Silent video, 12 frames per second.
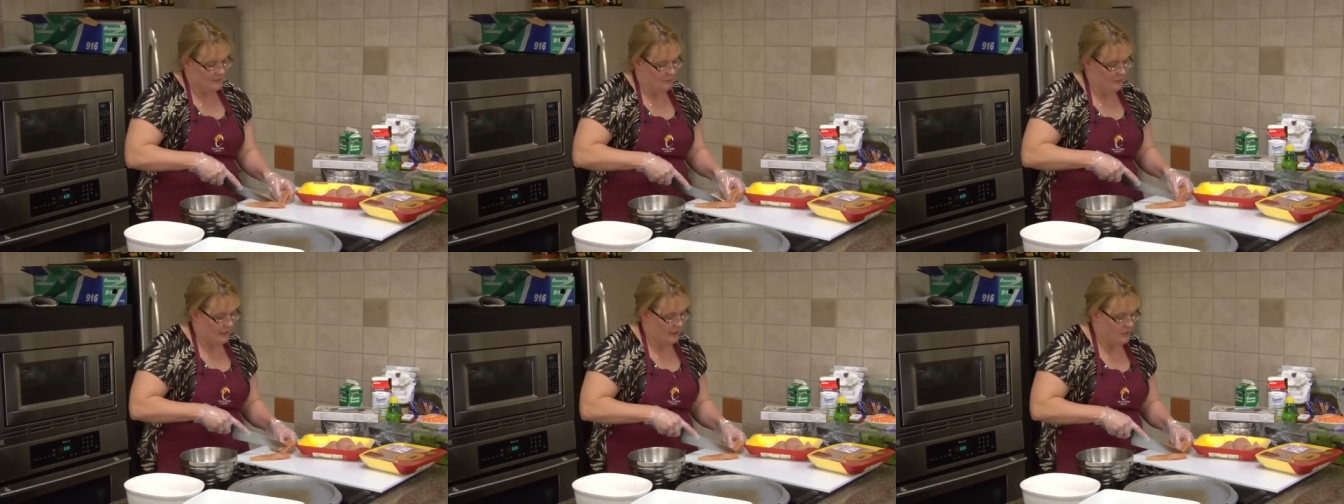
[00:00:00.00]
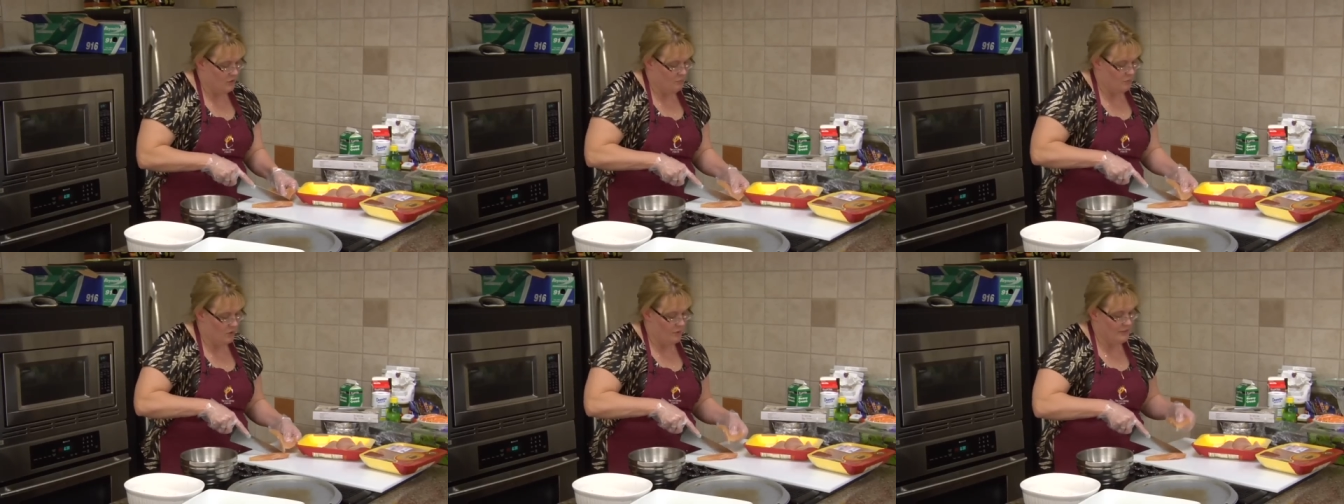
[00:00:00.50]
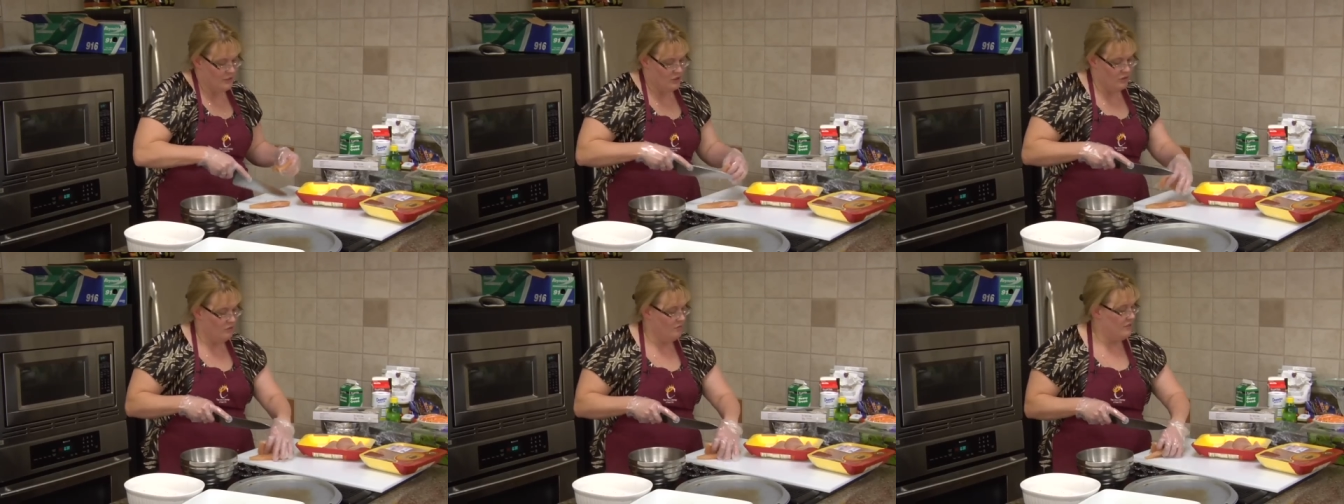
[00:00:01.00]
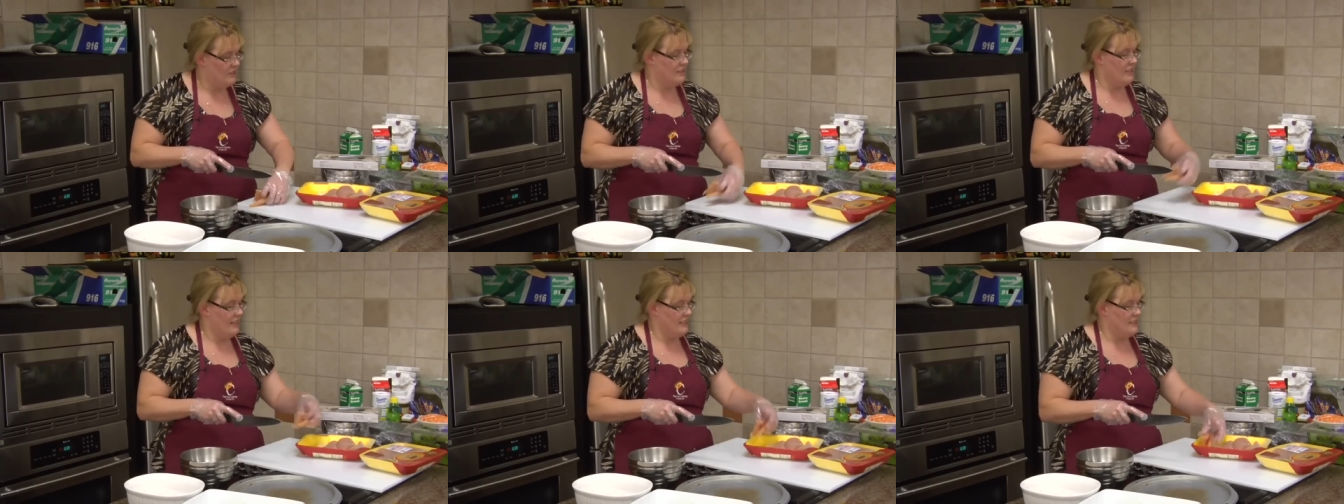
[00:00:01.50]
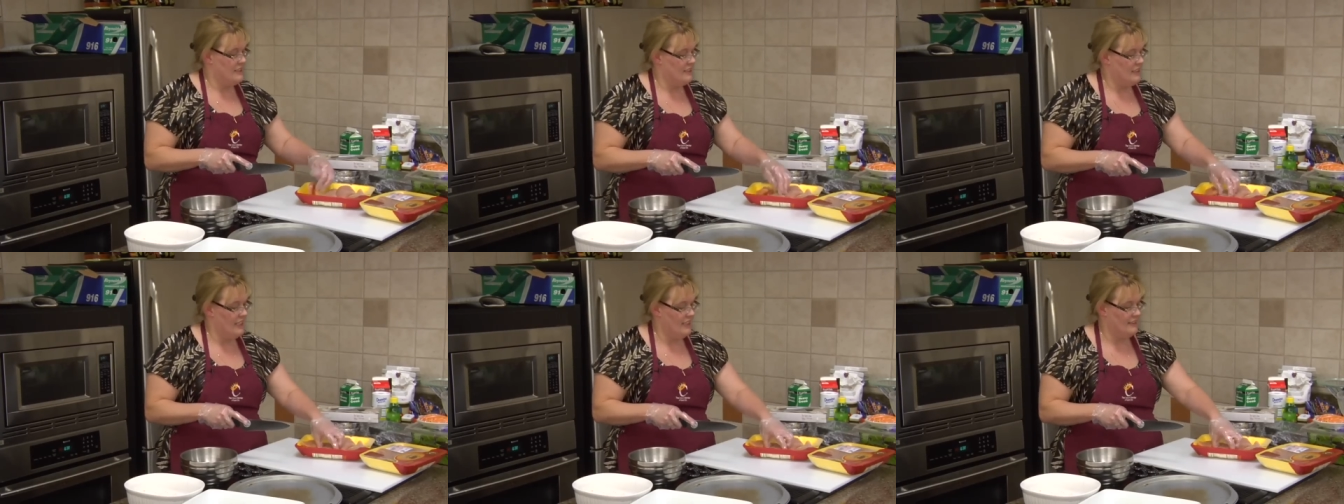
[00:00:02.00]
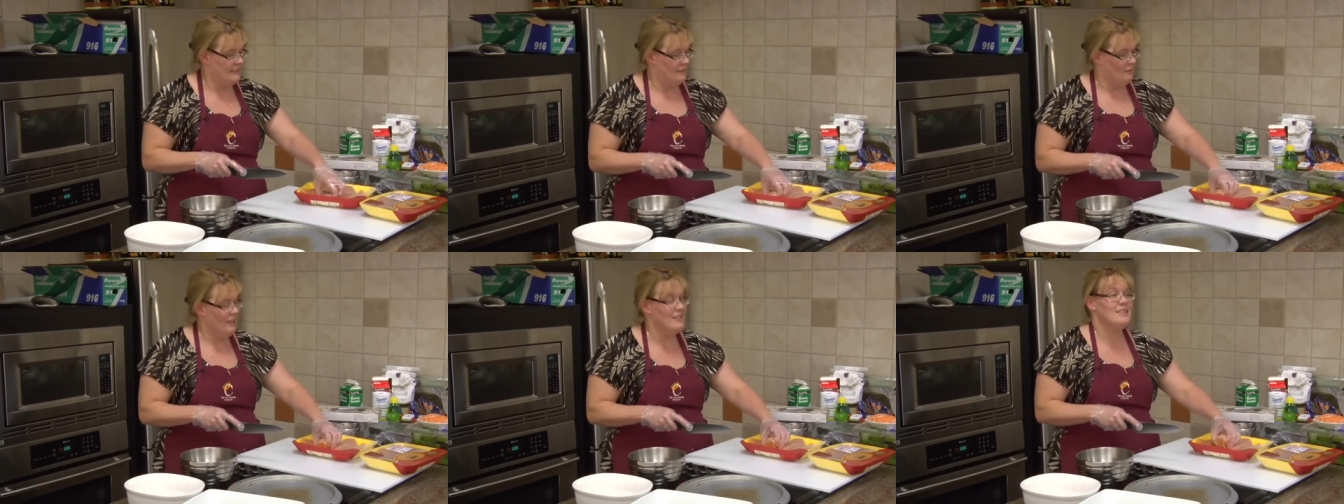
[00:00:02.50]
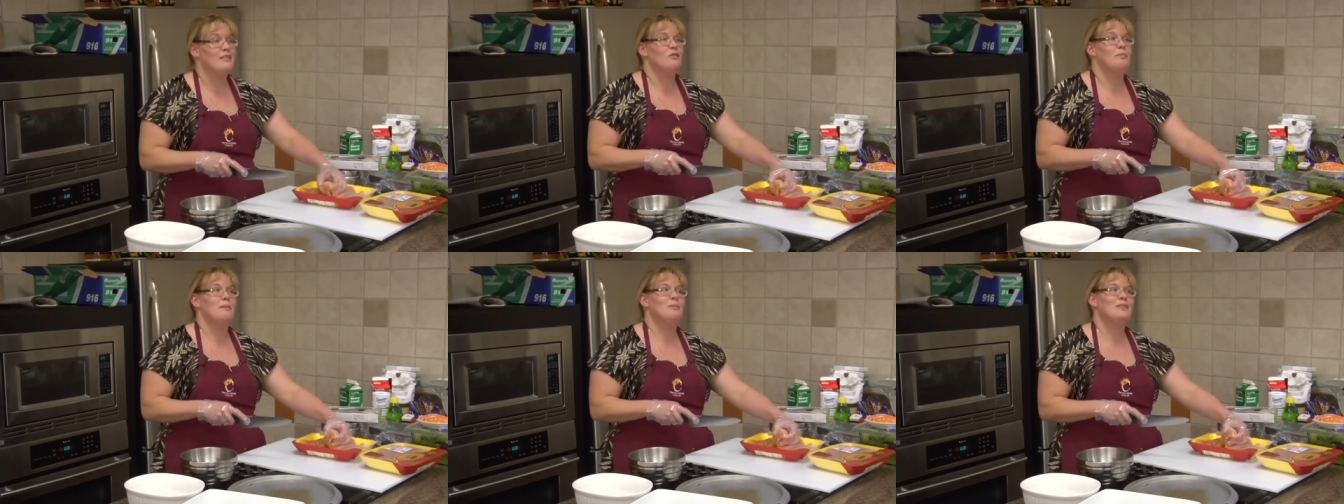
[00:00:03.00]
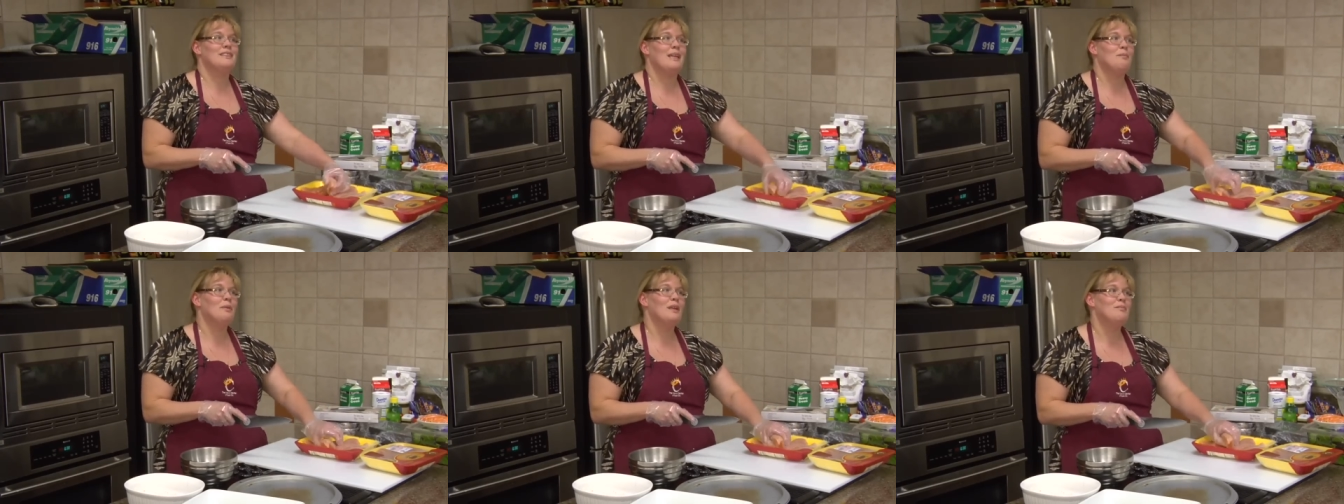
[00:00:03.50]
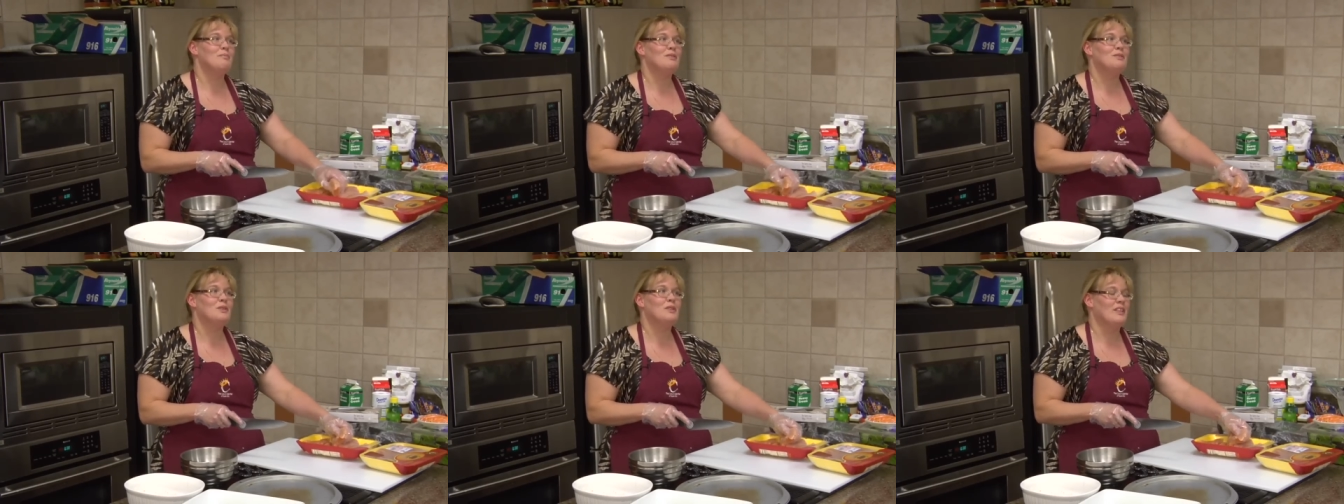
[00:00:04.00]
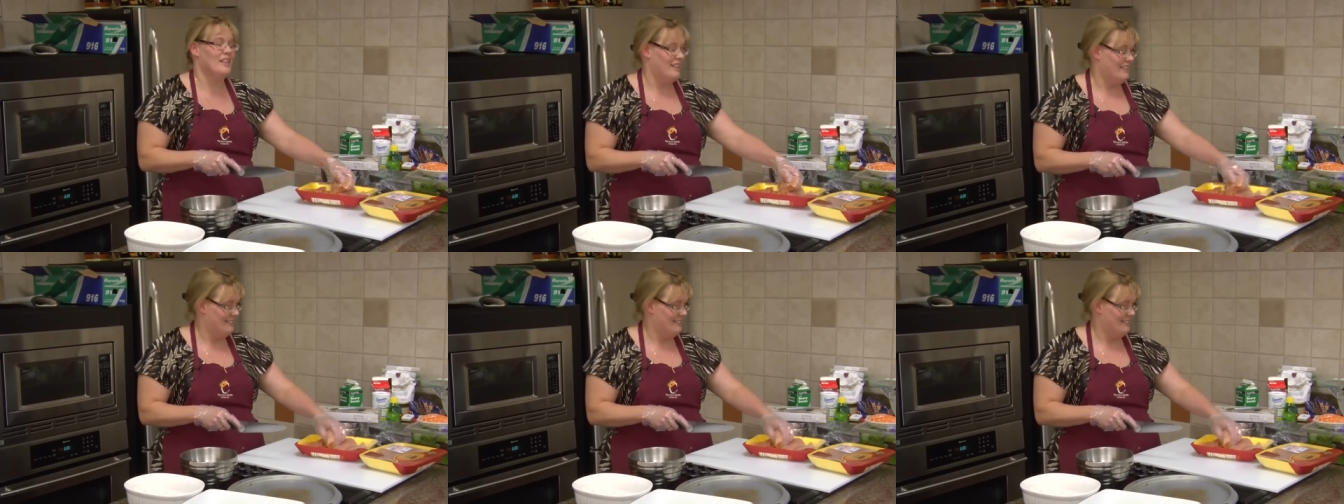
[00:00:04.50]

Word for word: But I do promise you the taste is excellent. We had several people sample it before